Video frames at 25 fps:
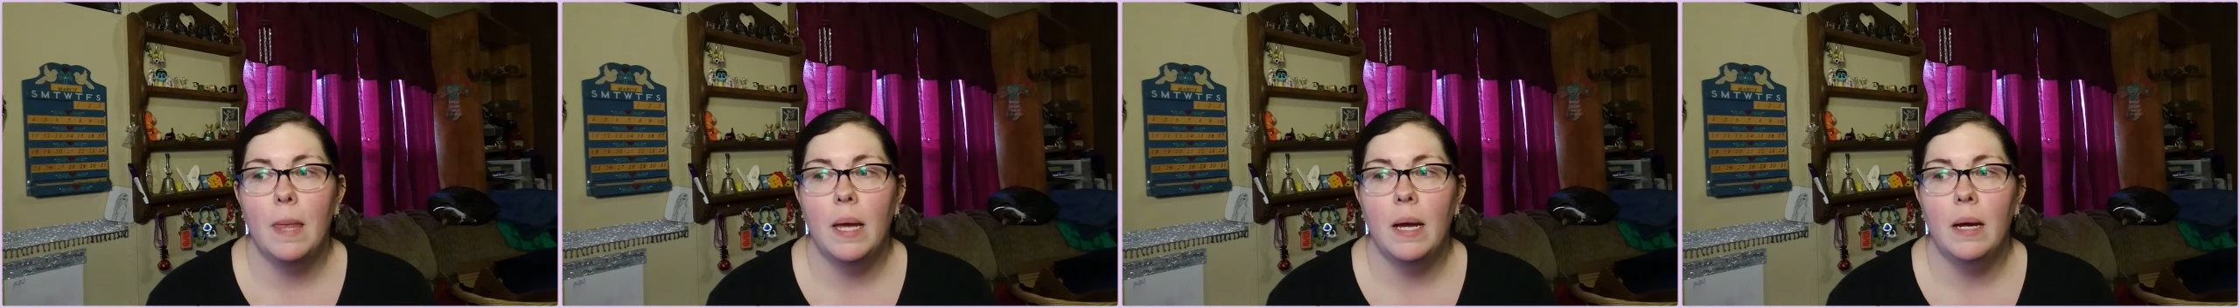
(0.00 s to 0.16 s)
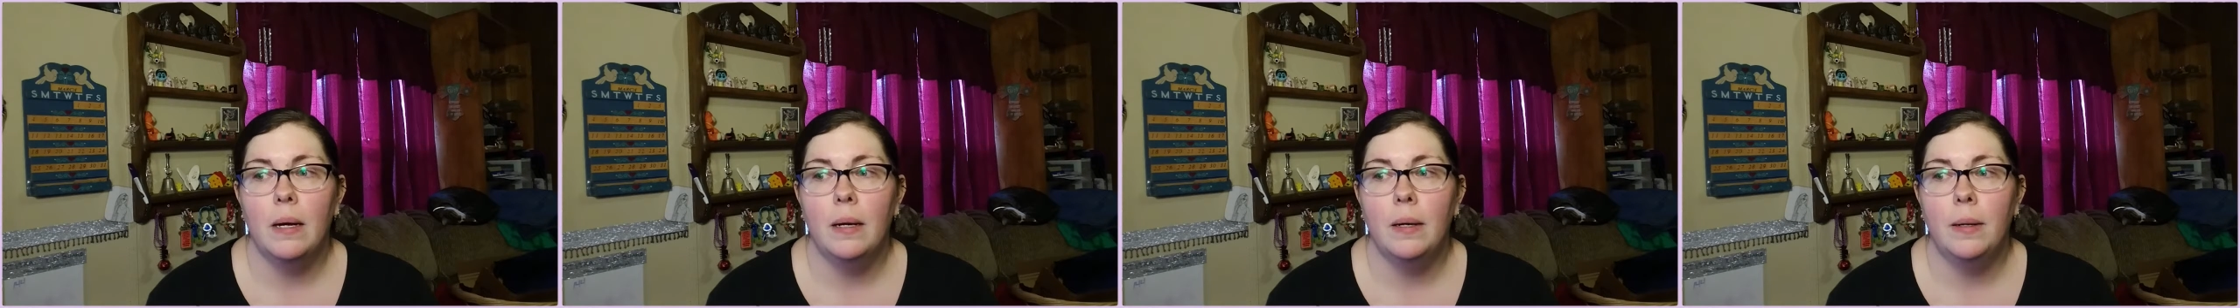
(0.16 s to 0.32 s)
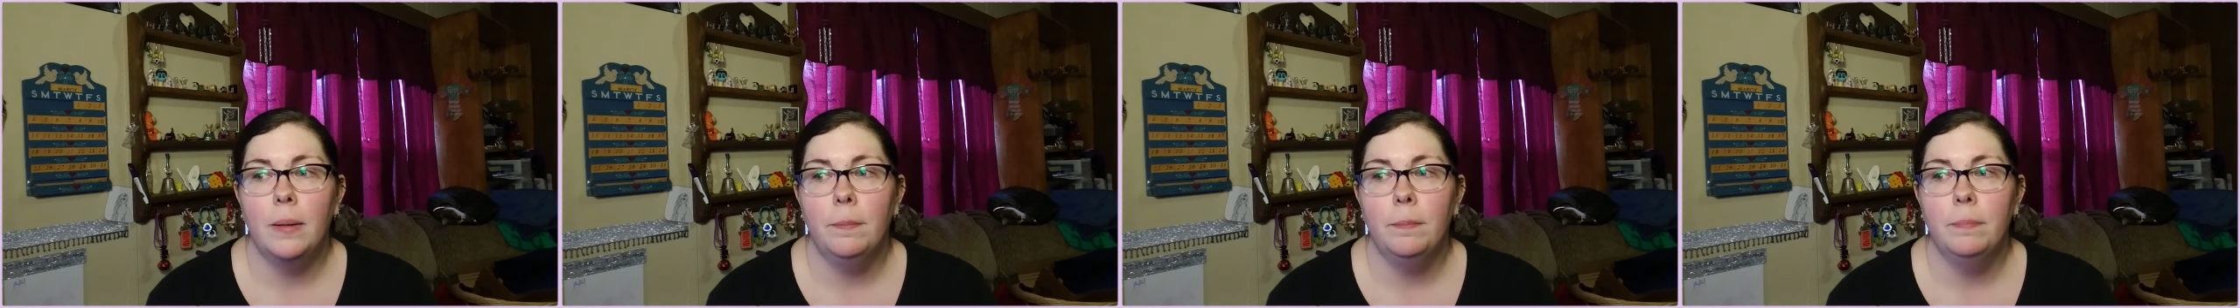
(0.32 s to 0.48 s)

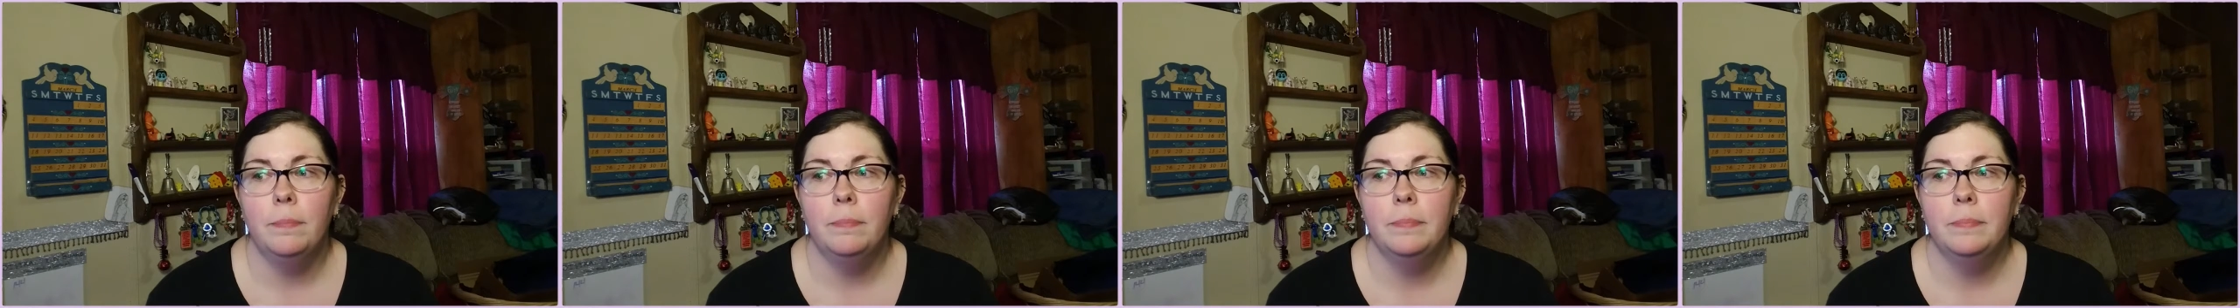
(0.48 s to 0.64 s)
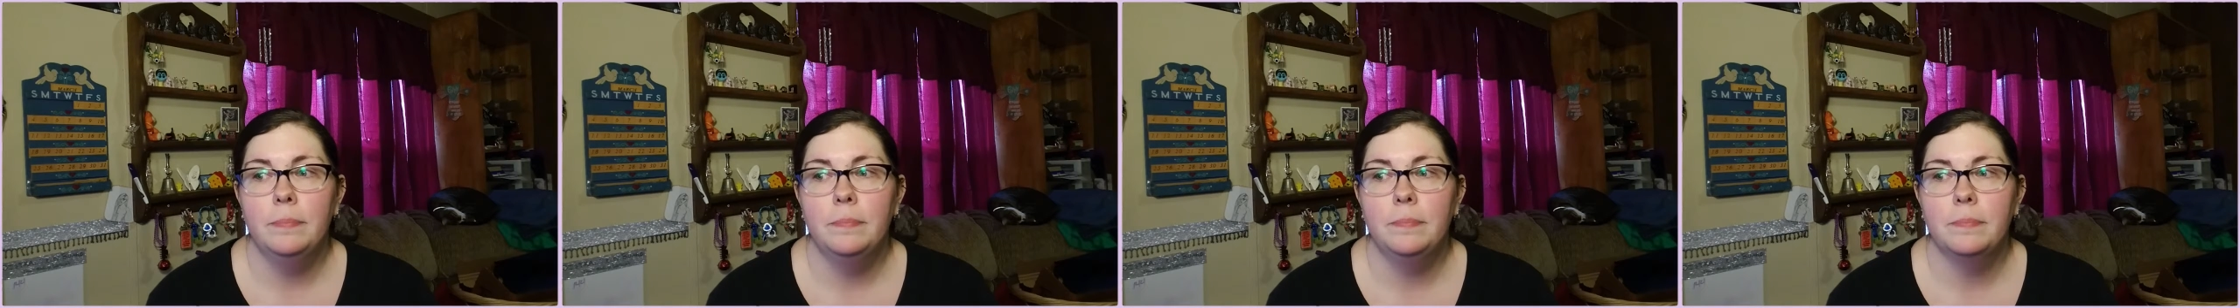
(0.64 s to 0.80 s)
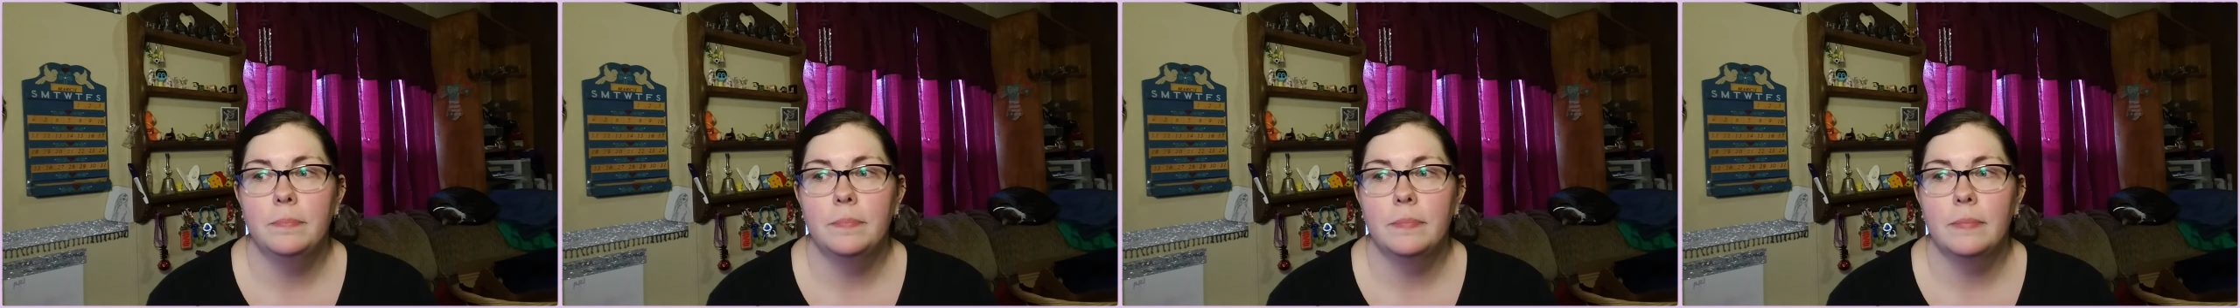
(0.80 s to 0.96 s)

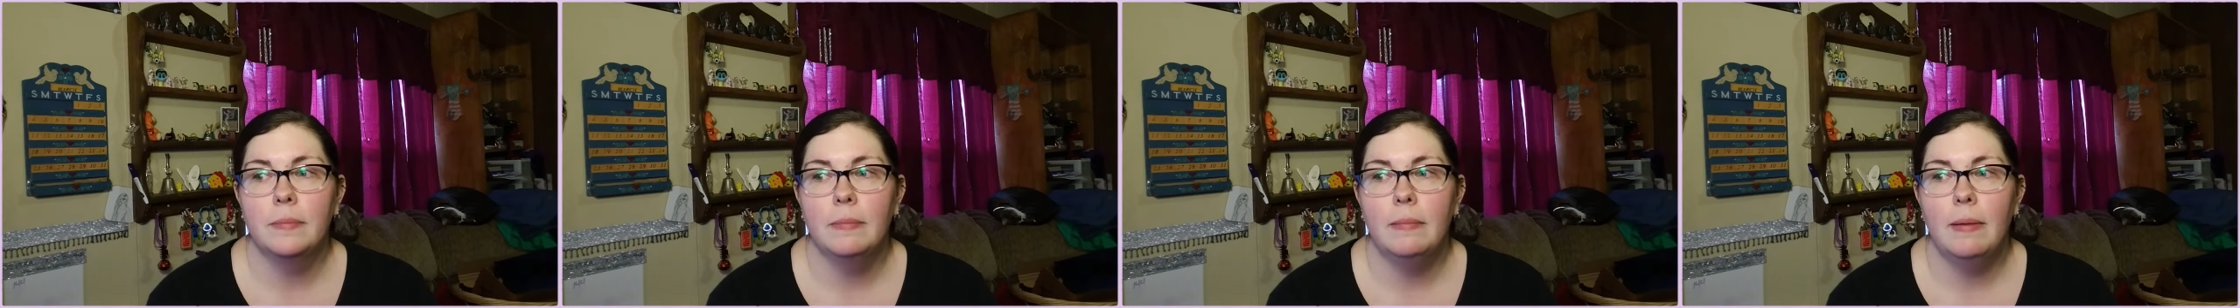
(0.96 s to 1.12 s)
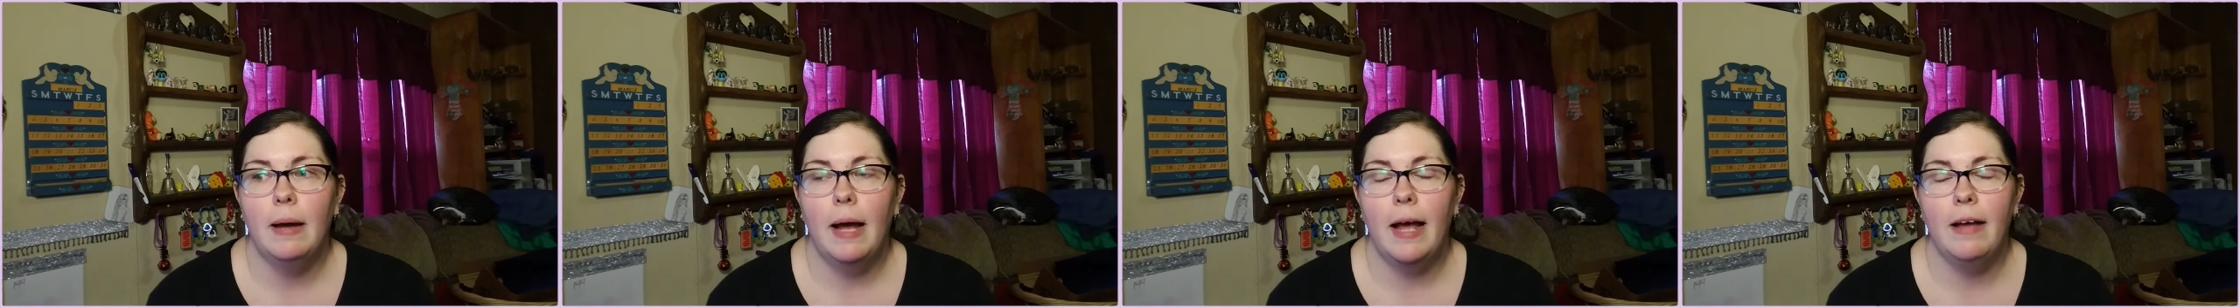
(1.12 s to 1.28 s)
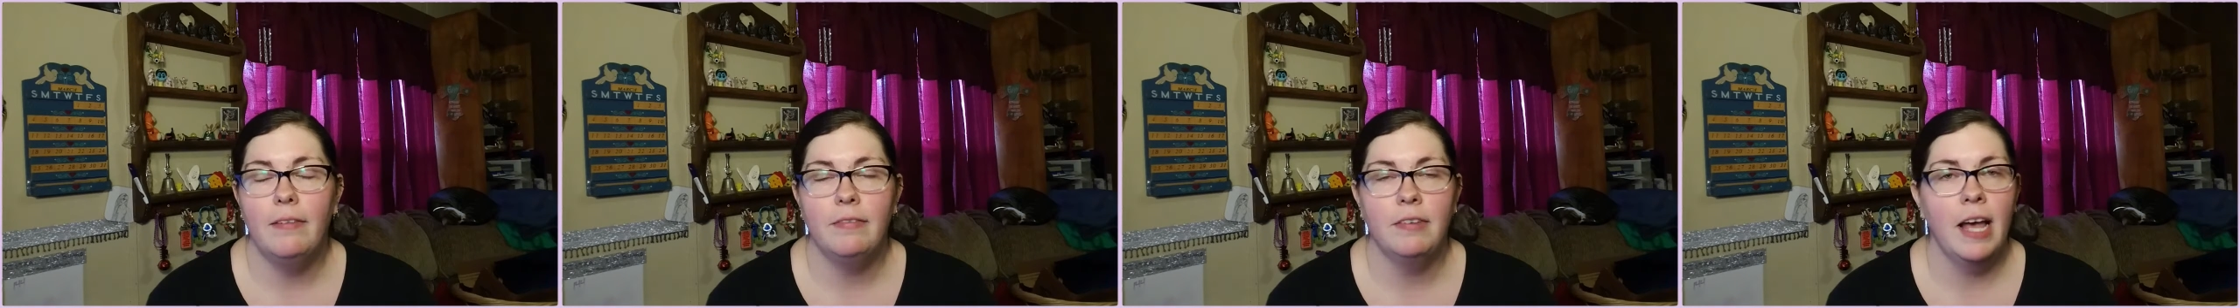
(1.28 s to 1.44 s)

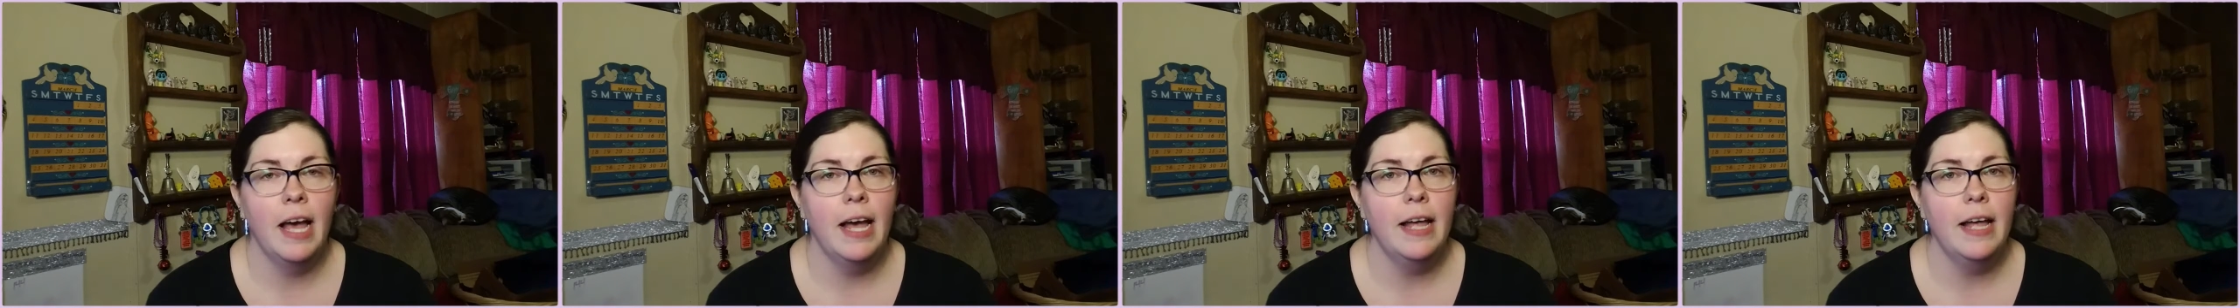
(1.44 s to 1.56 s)
I've